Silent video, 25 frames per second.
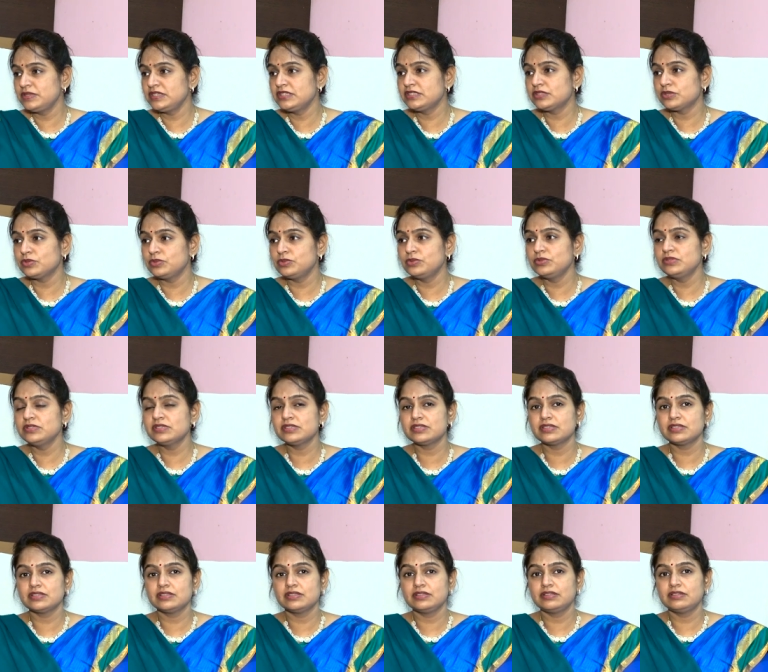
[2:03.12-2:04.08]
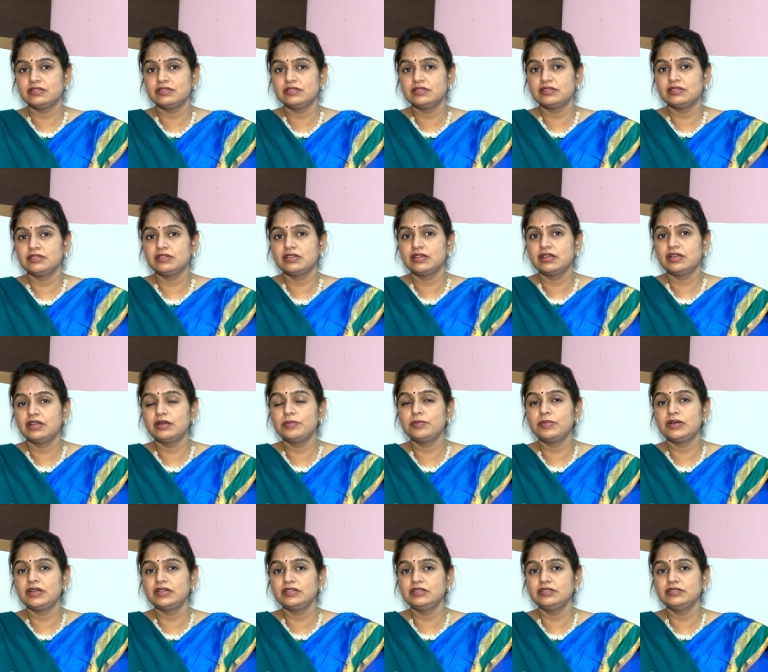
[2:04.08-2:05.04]
B schools
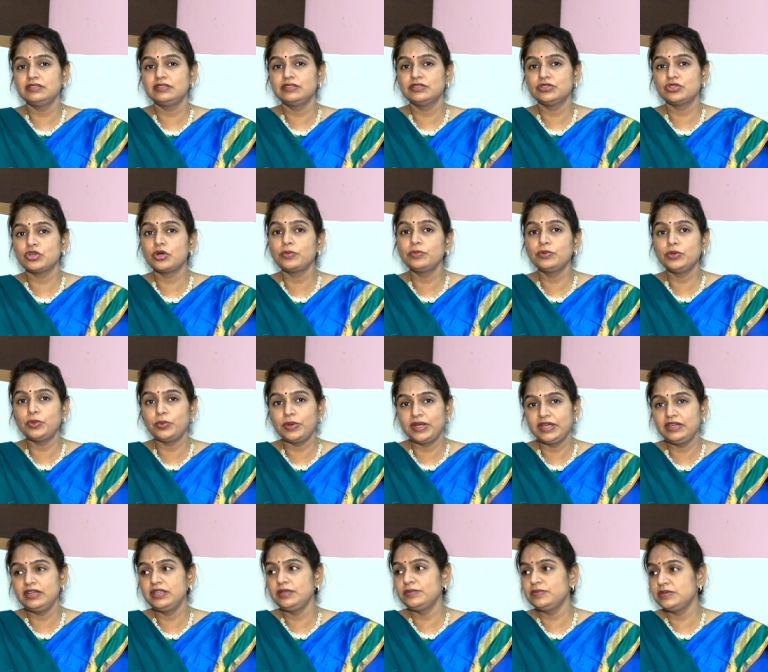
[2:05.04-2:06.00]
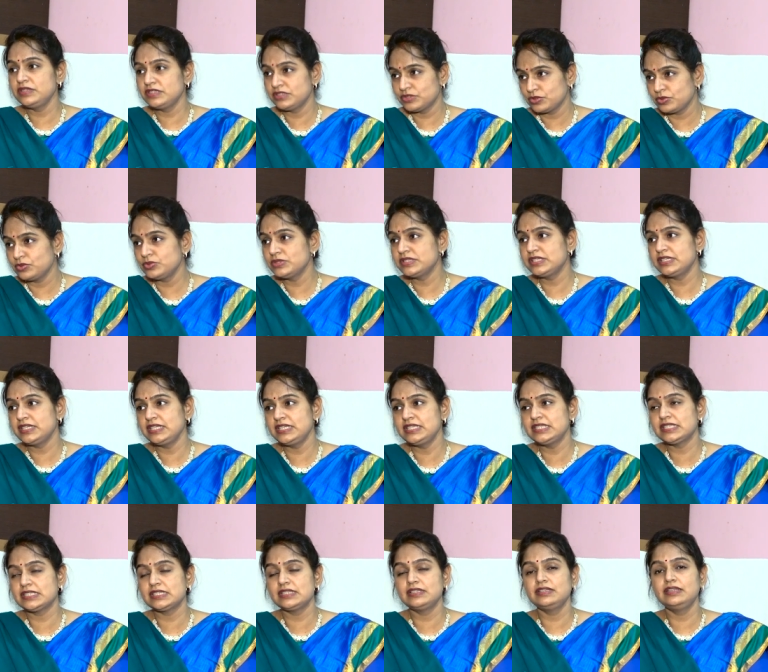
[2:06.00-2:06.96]
among the top 20 B schools in
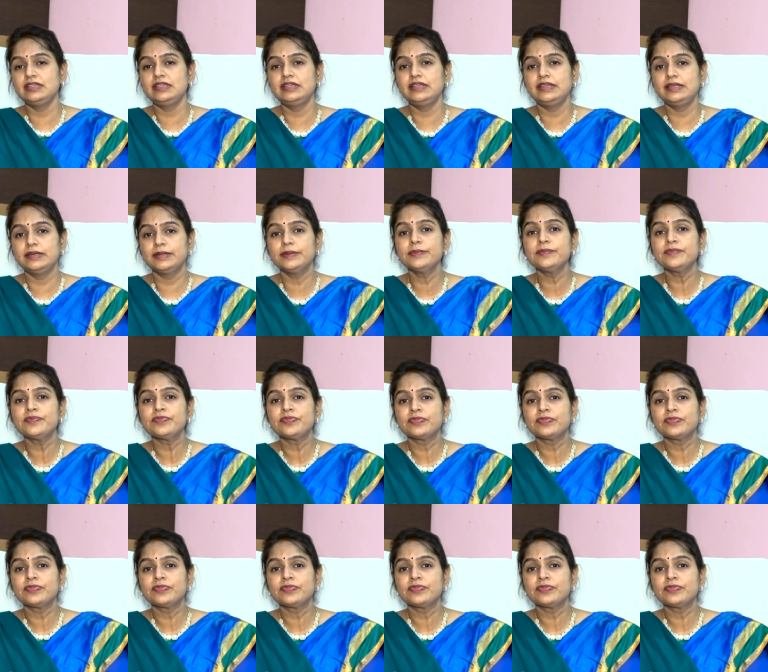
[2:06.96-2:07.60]
Eastern India.